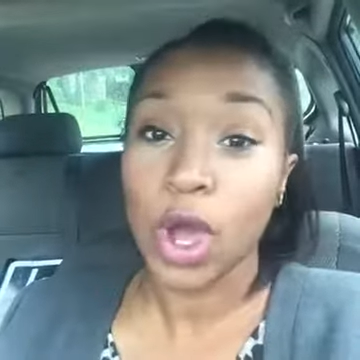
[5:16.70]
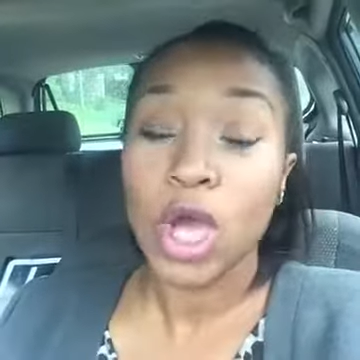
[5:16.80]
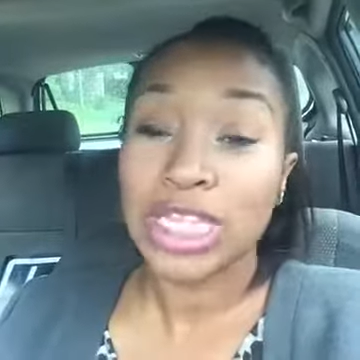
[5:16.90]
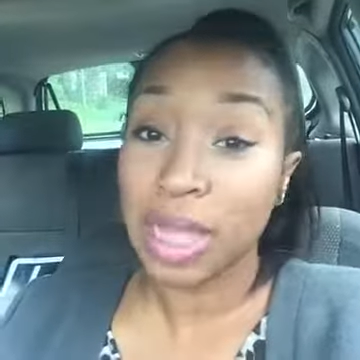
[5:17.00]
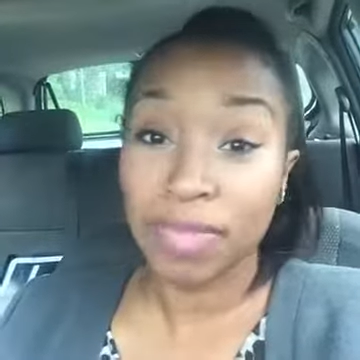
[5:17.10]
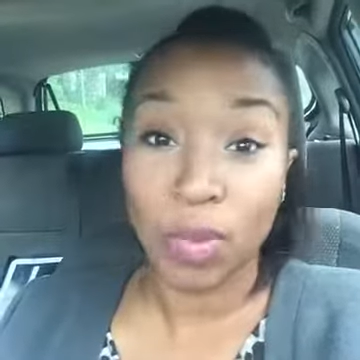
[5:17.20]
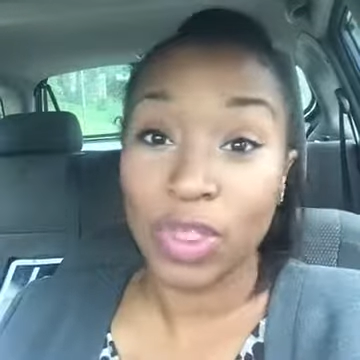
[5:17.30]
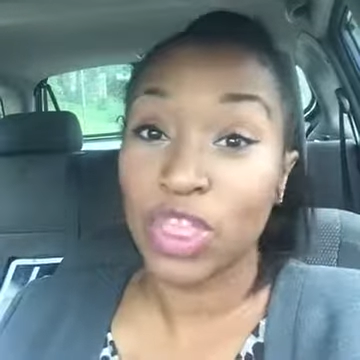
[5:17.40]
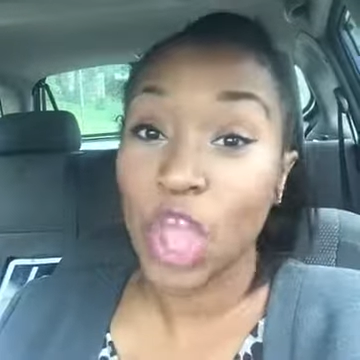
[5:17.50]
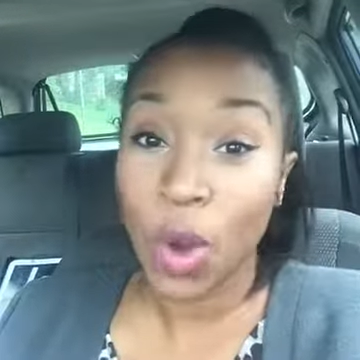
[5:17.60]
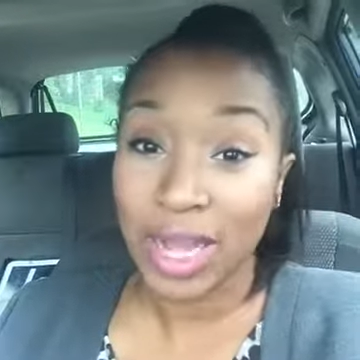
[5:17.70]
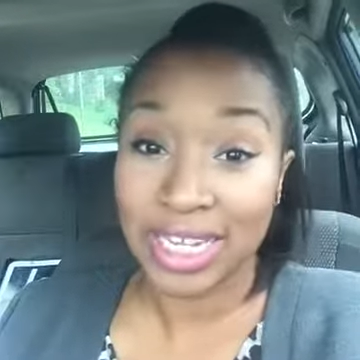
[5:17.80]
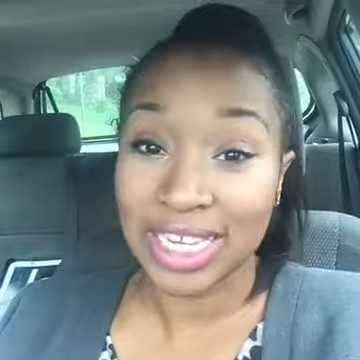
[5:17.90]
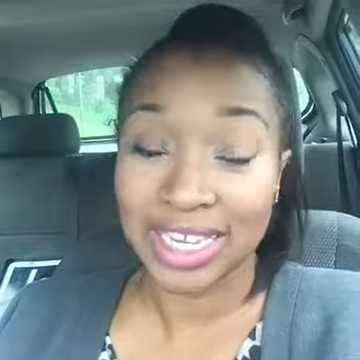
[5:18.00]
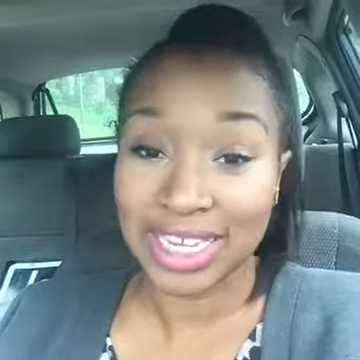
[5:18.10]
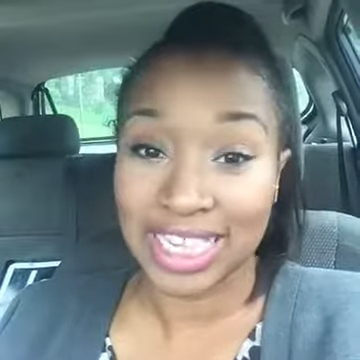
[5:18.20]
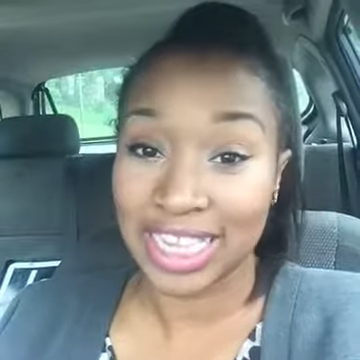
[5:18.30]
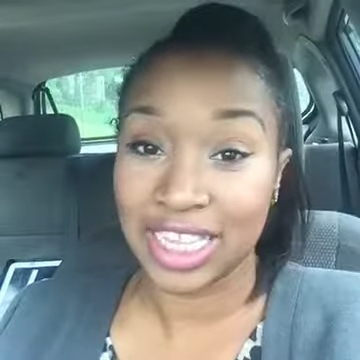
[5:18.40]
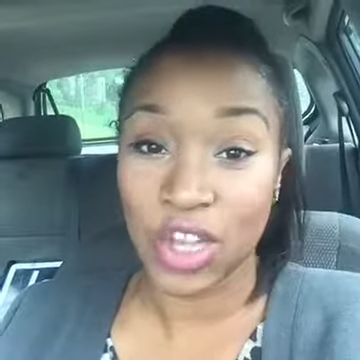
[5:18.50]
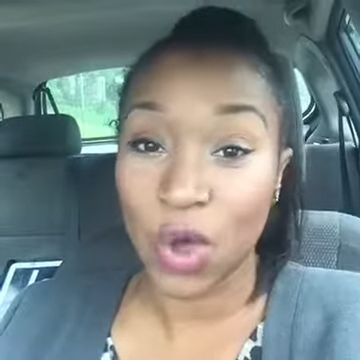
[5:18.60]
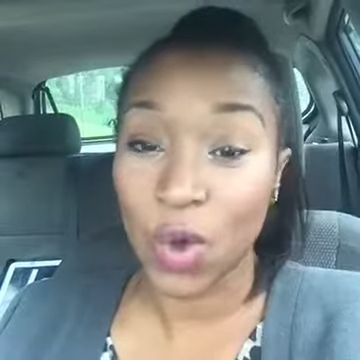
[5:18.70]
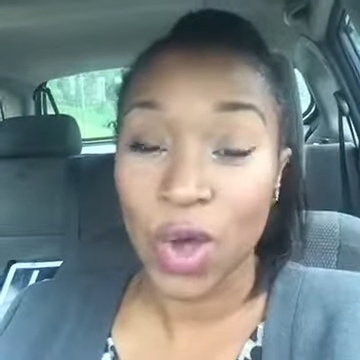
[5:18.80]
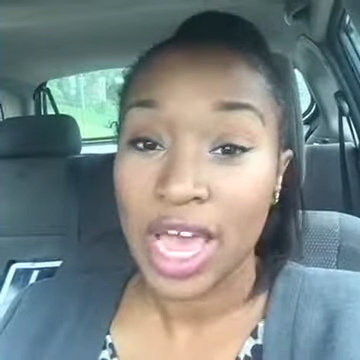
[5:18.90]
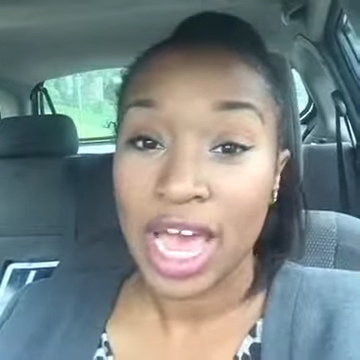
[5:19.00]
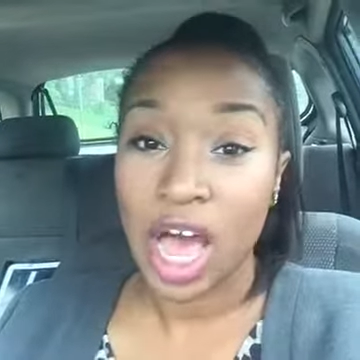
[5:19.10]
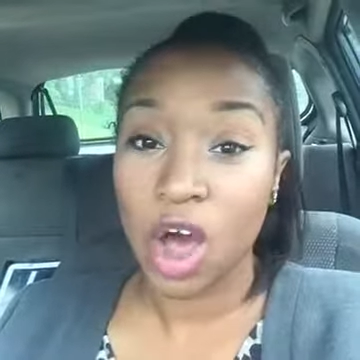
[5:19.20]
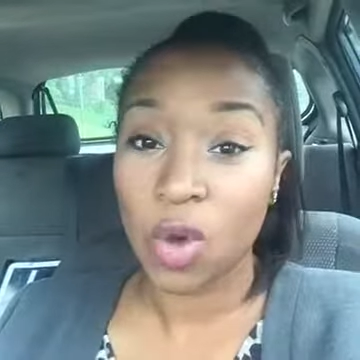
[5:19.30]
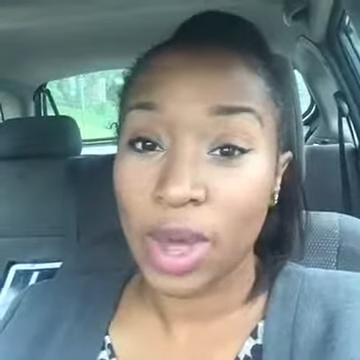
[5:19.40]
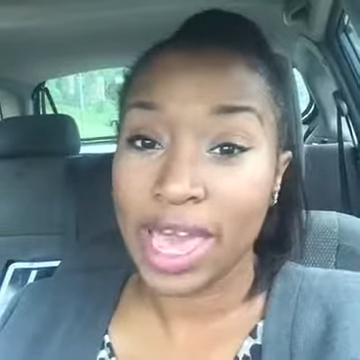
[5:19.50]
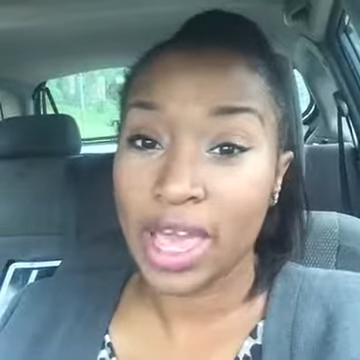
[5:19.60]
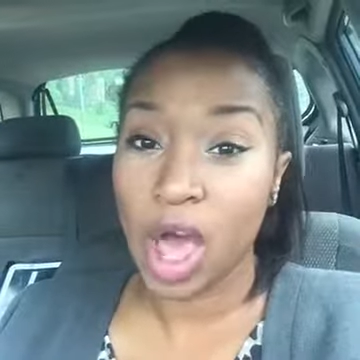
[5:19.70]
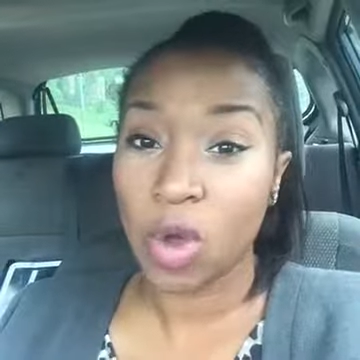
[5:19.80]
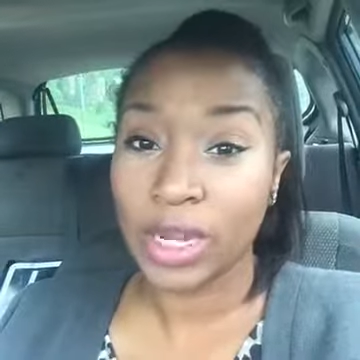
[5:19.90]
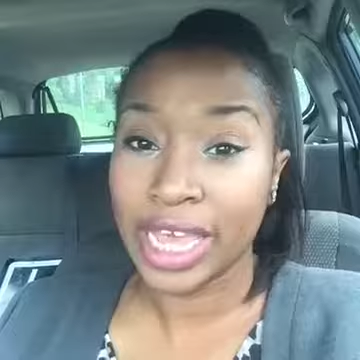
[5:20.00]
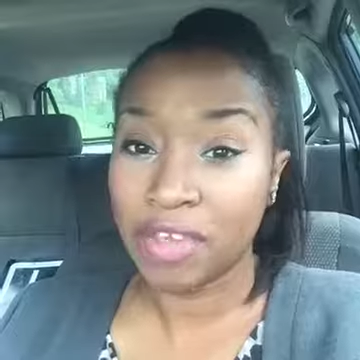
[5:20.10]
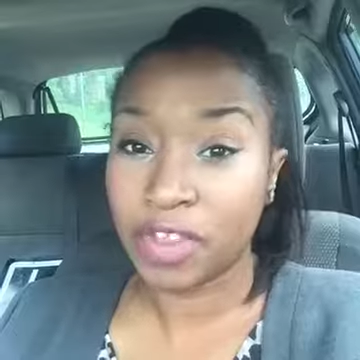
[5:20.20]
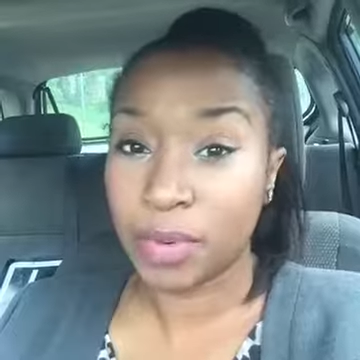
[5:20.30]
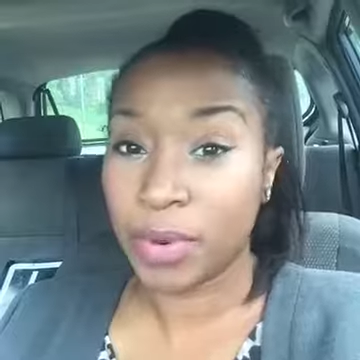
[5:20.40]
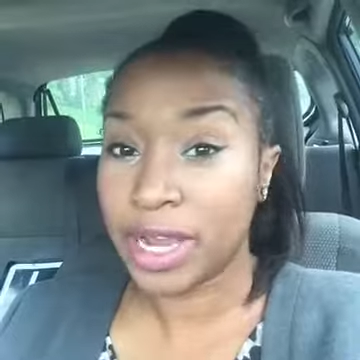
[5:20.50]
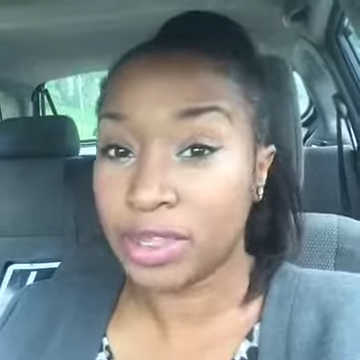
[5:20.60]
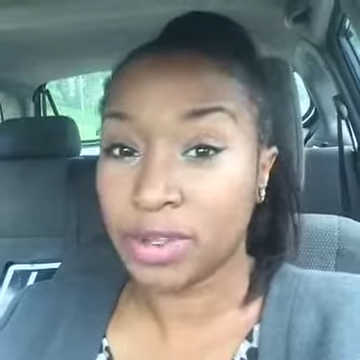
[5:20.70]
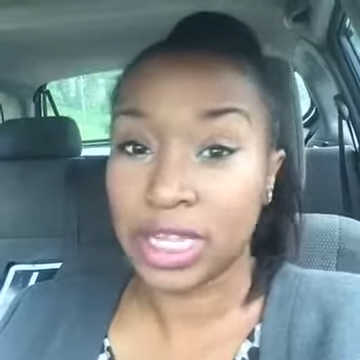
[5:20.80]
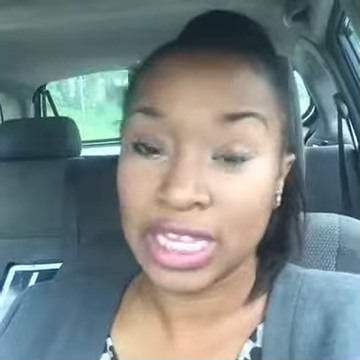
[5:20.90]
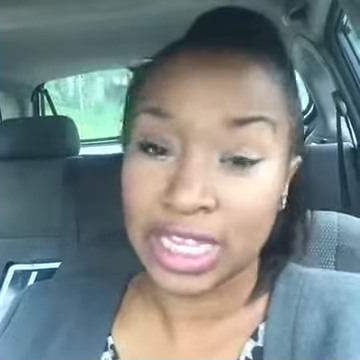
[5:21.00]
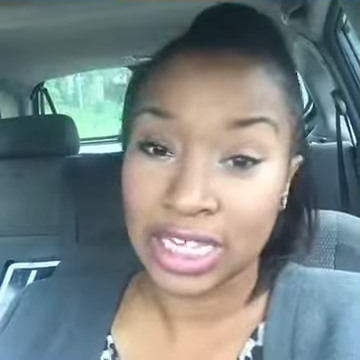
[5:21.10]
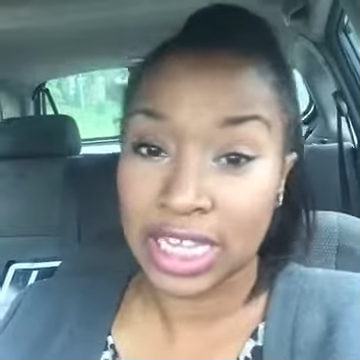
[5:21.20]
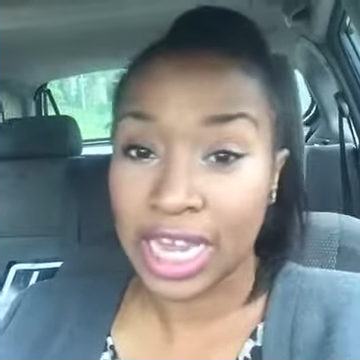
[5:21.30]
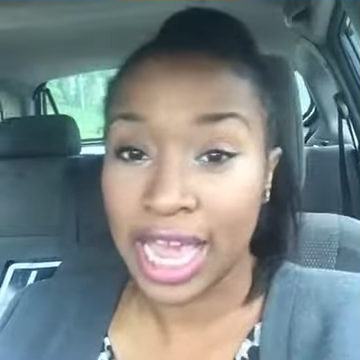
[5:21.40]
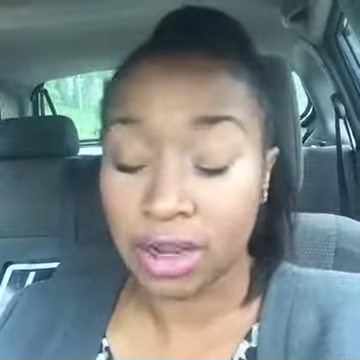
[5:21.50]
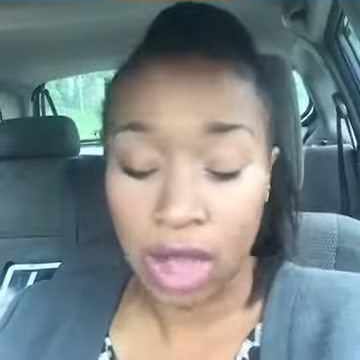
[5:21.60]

Something with no contingencies. No, only if the appraisal does this and that.